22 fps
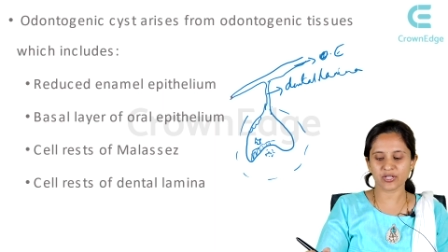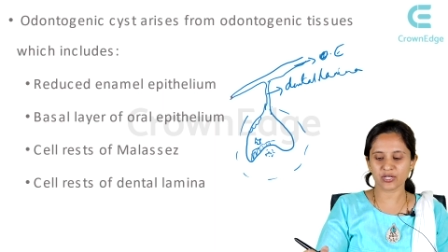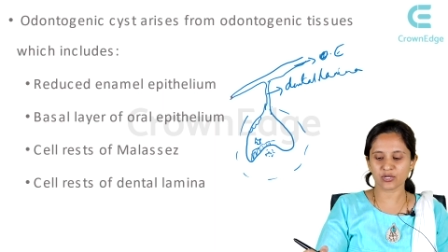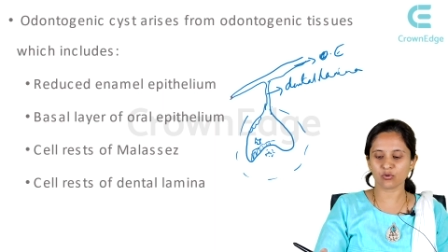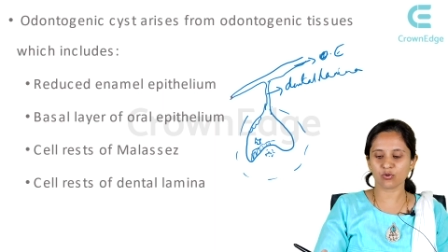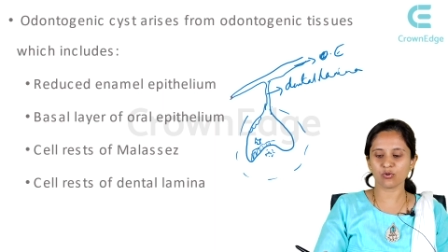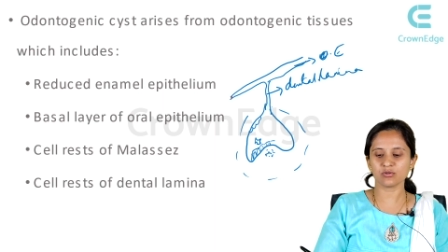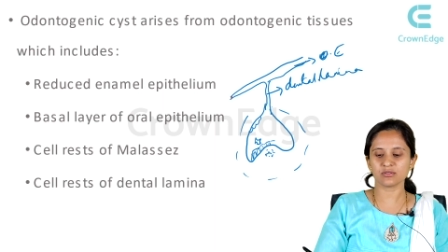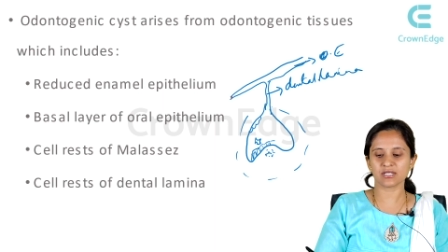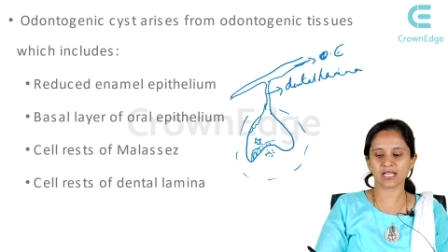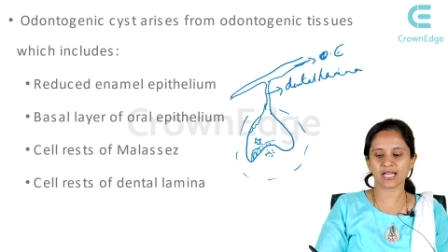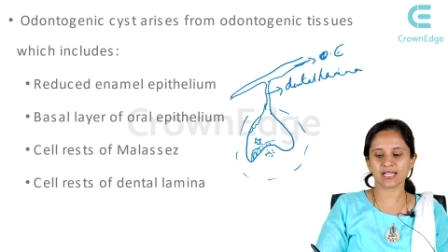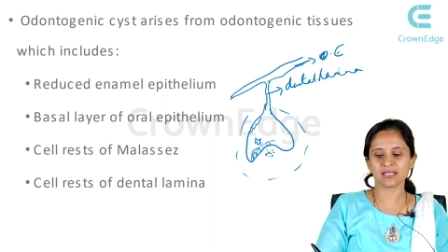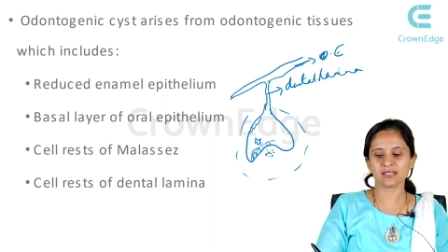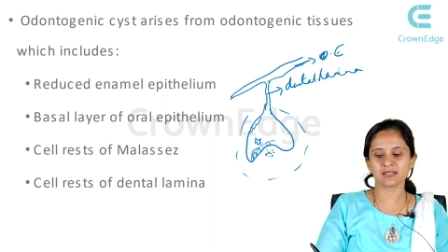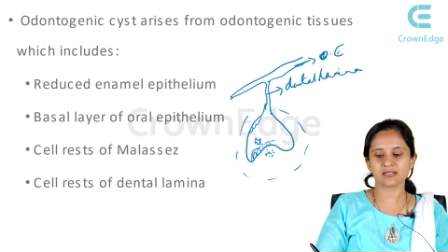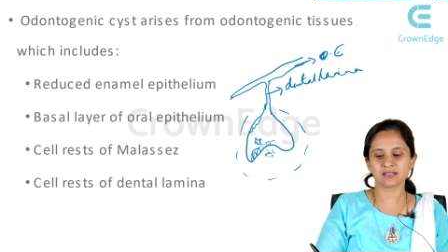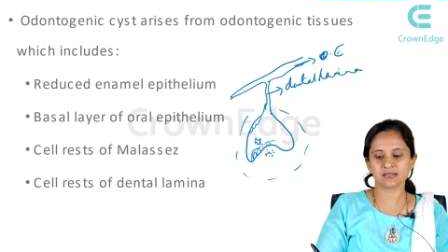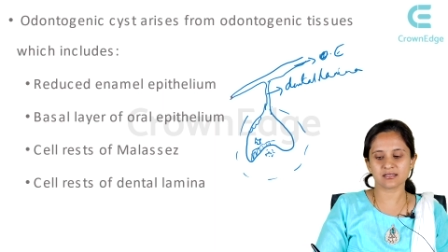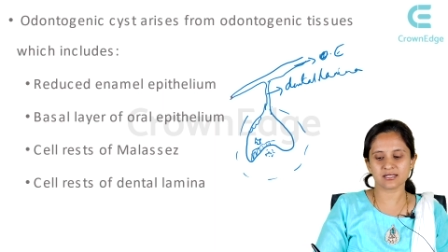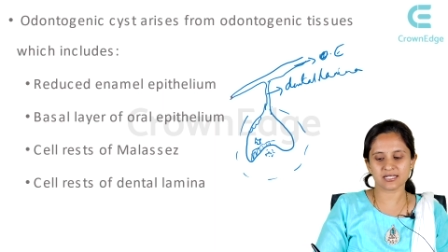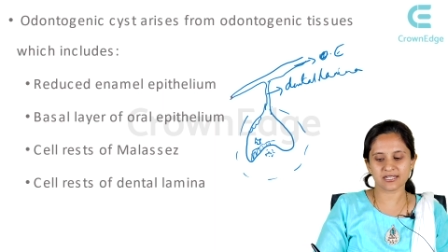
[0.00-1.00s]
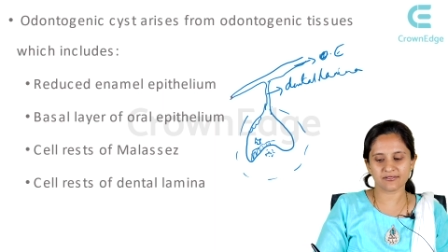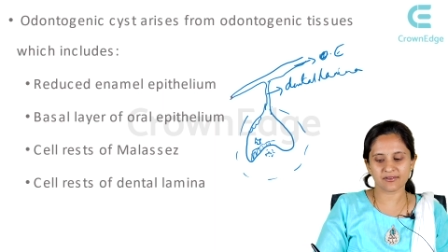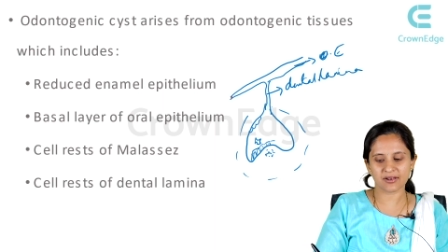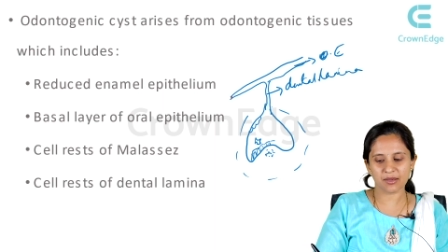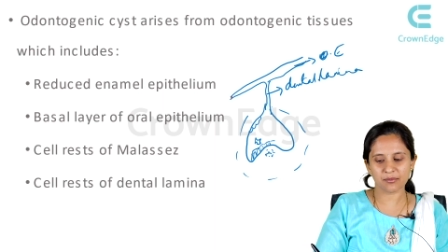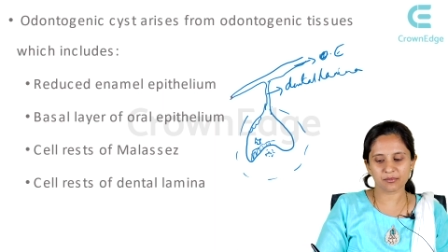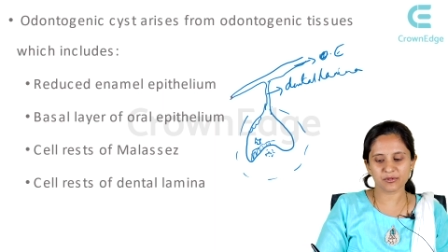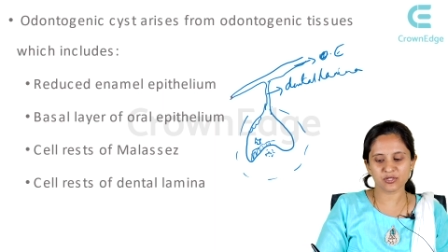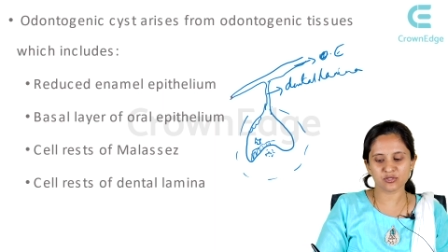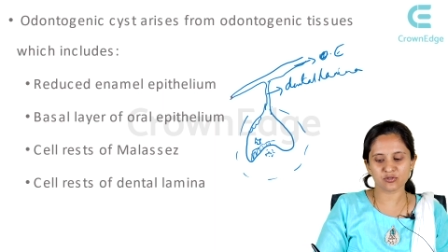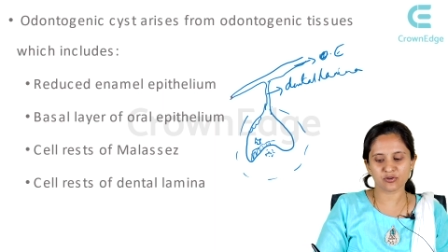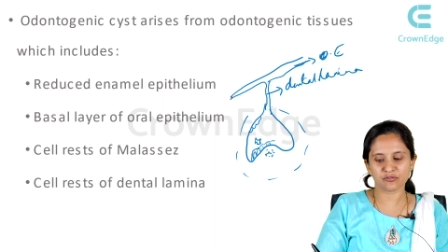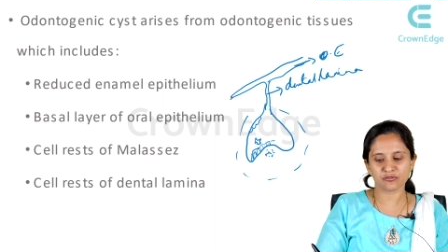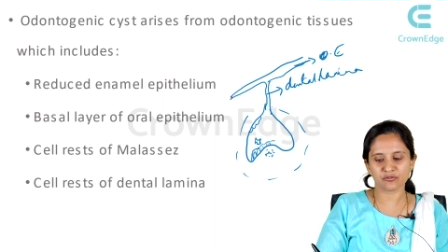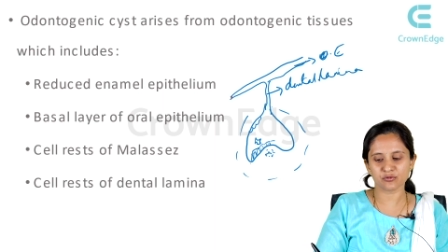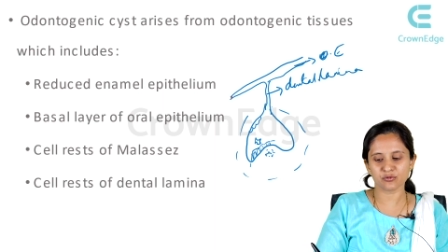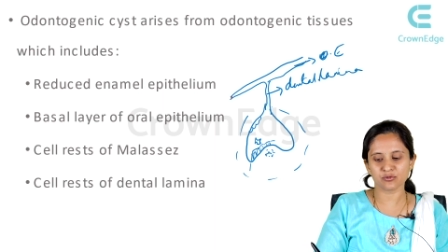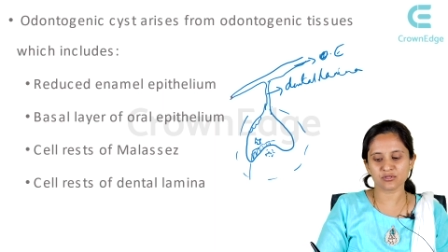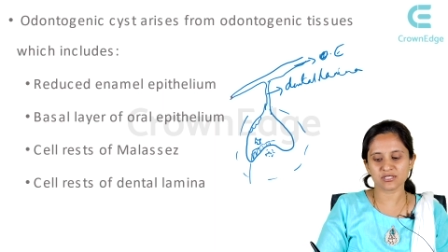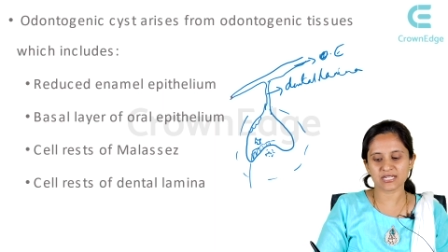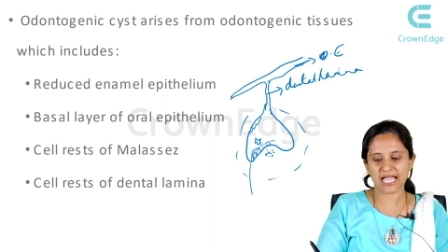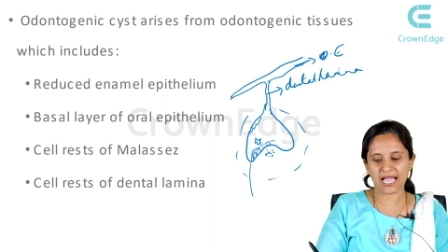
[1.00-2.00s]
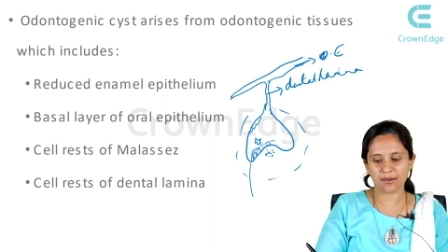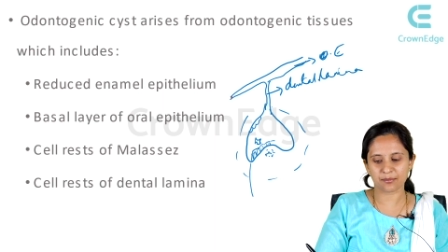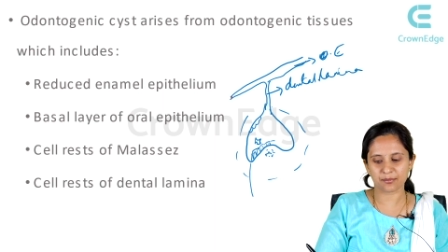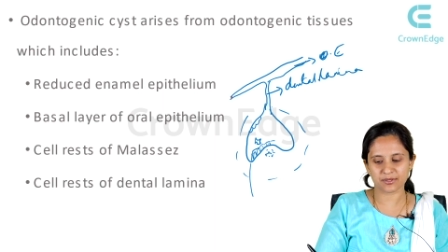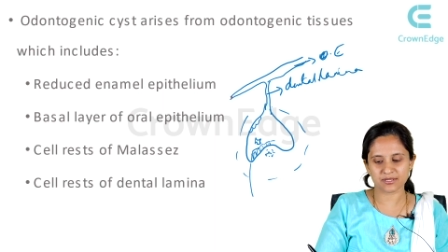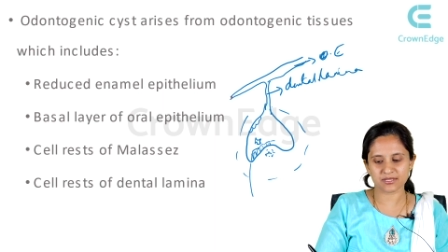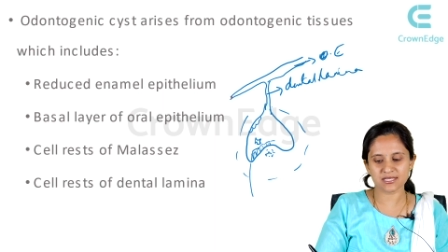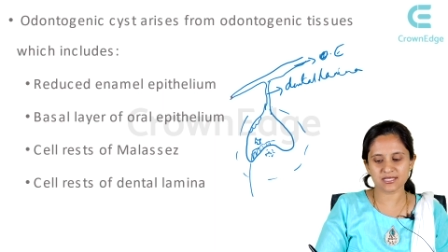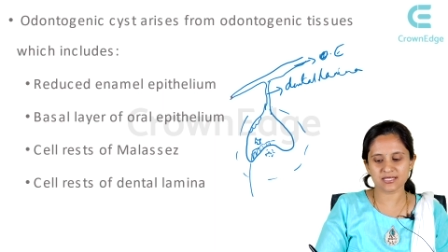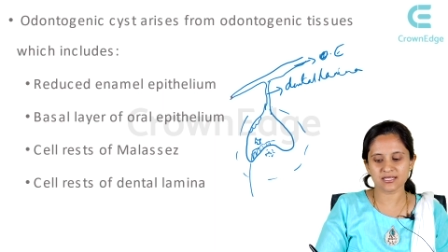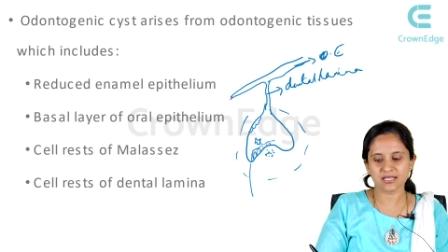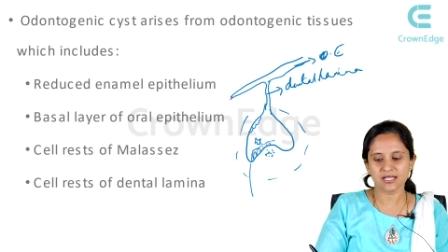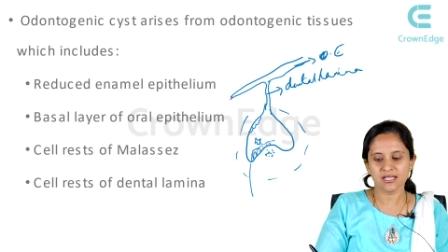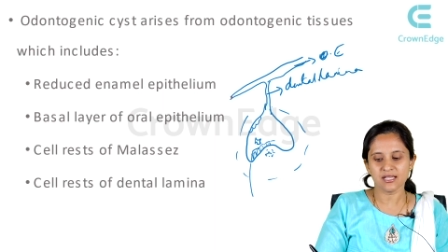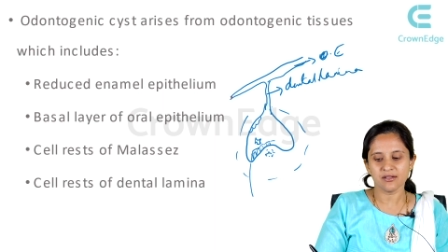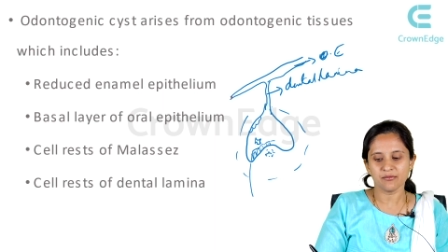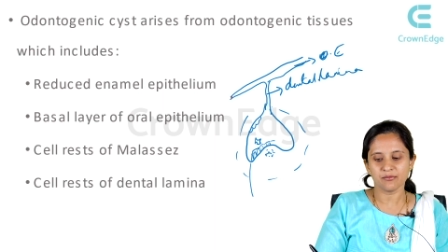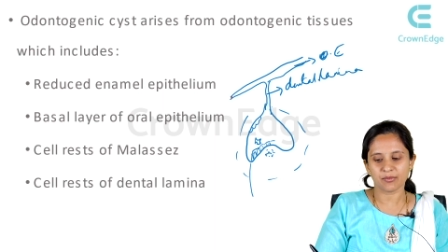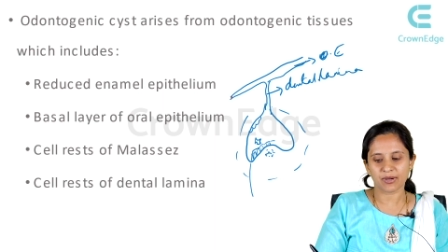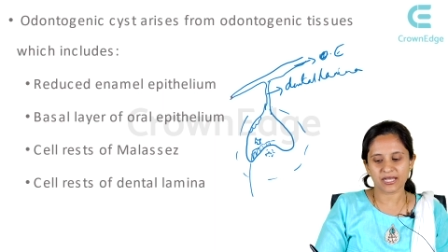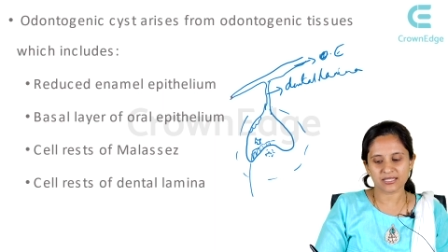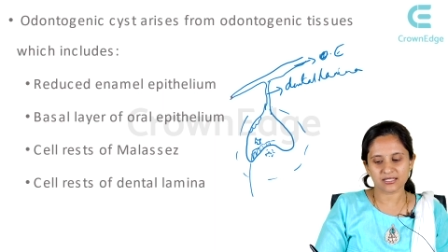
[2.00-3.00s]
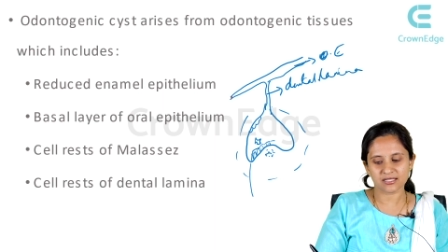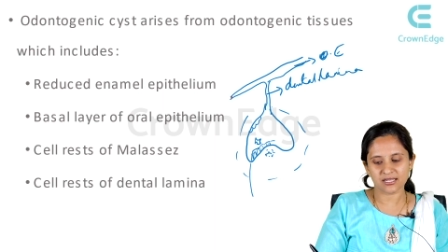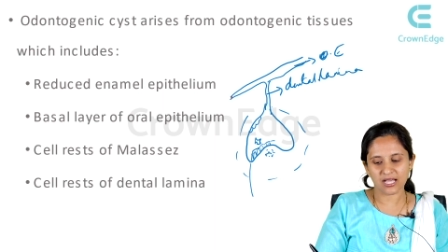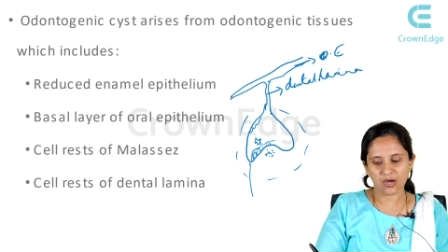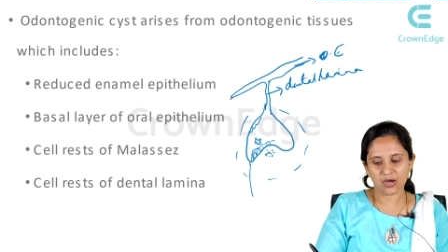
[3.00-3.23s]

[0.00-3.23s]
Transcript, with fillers: We know that the development of root happens by the